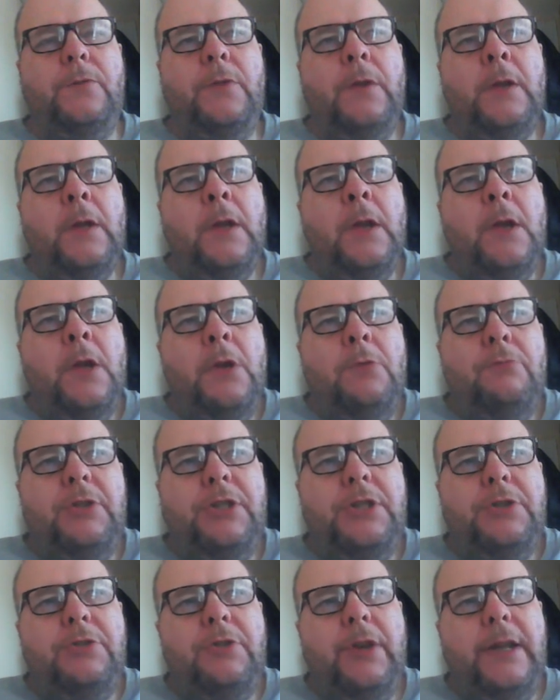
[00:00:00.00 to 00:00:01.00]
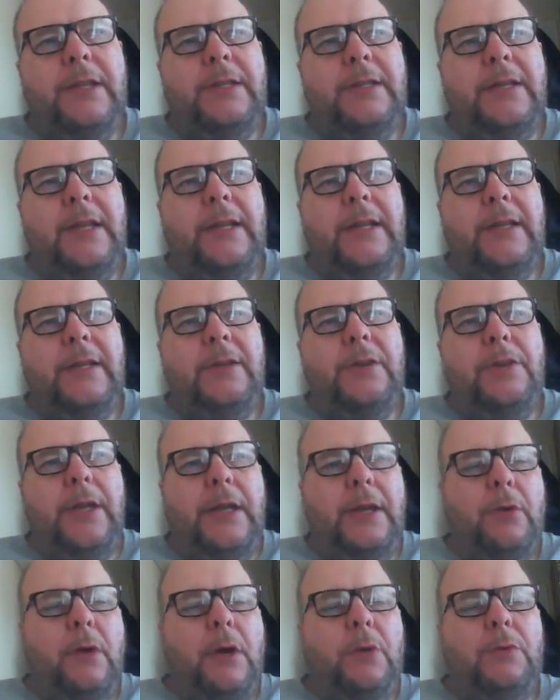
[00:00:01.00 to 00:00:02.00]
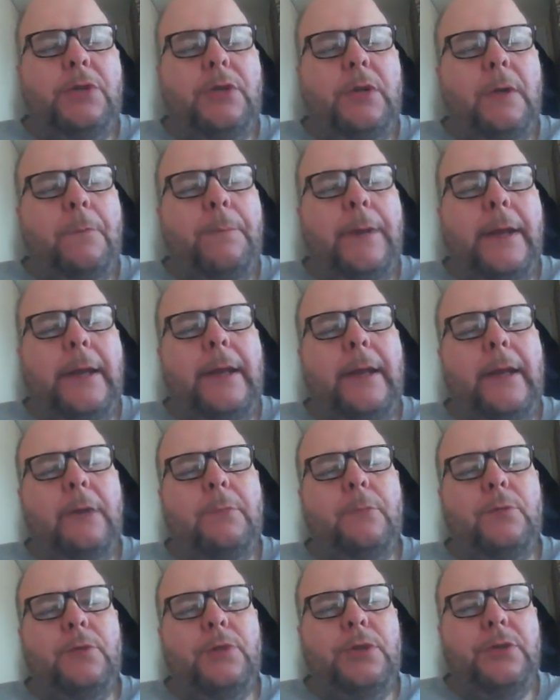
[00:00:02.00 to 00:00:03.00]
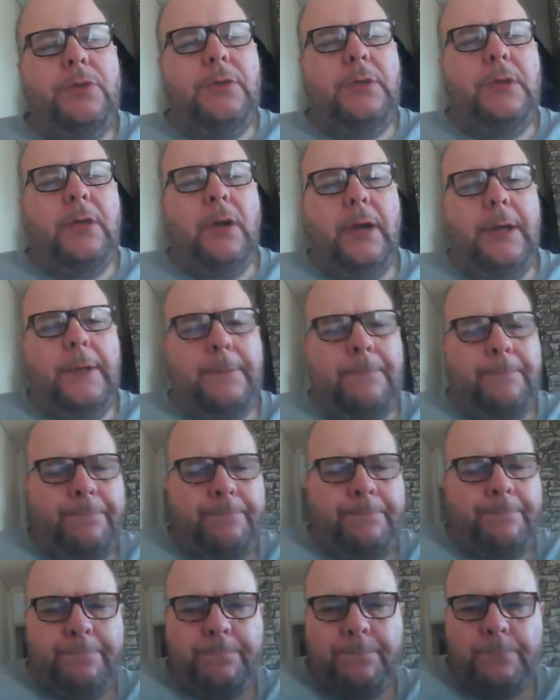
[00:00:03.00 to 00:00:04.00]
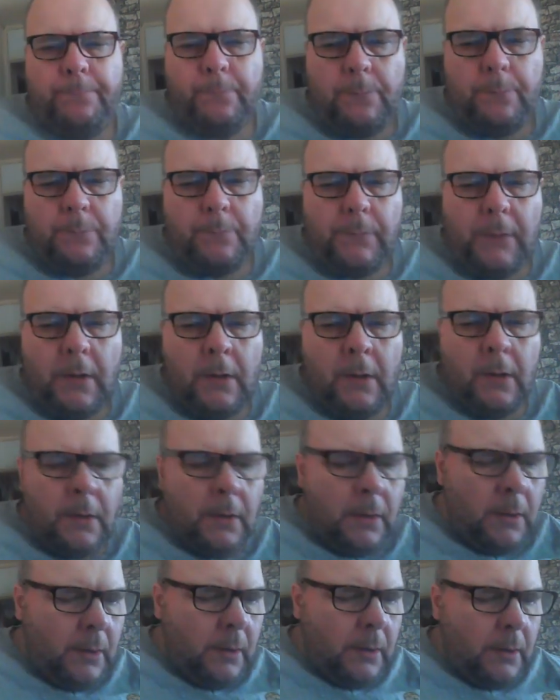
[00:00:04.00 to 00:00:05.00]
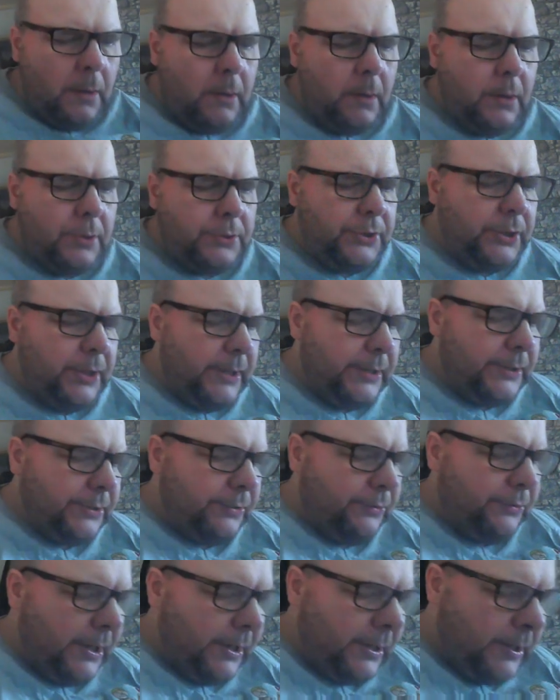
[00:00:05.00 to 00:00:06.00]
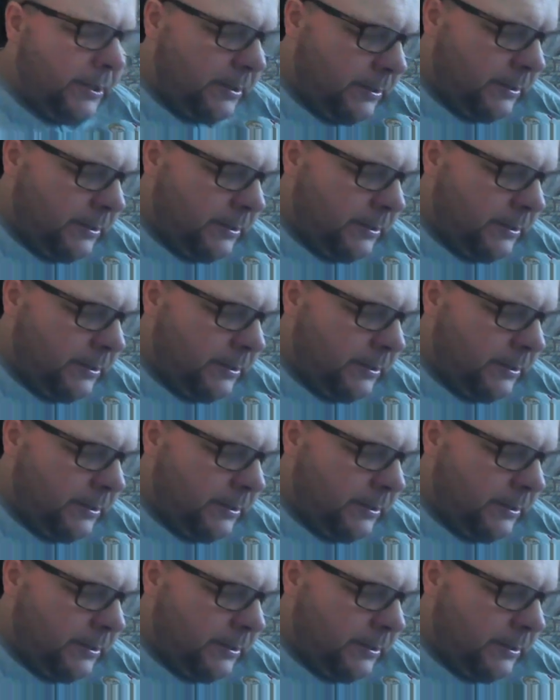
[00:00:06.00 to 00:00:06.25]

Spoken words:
of restricted and you think, oh, should I pick it up or shouldn't I? Oh, cheers, Greg.